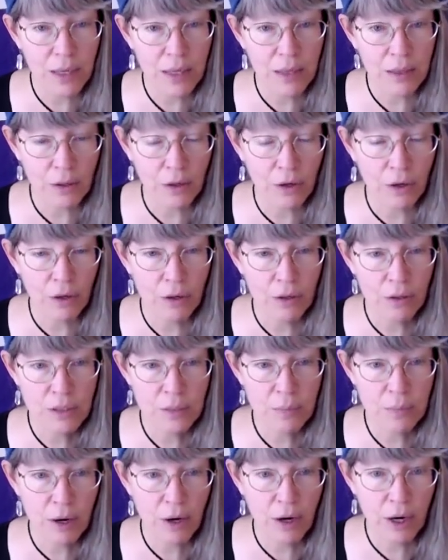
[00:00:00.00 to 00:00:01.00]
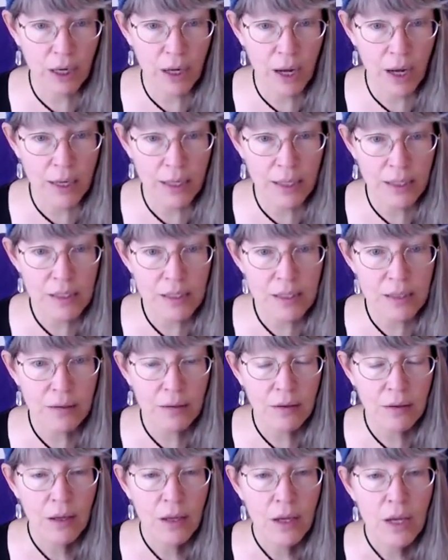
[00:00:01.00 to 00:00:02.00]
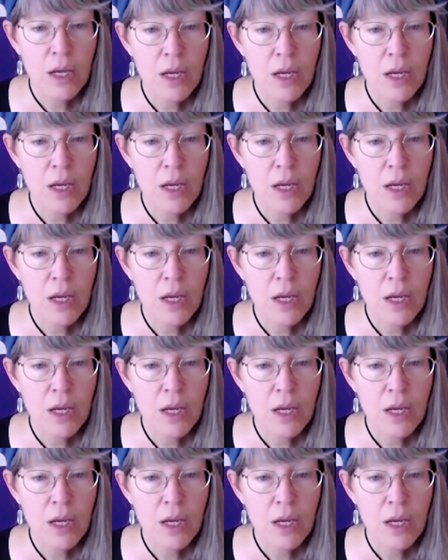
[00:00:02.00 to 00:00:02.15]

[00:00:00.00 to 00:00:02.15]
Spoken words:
inner spirit guidance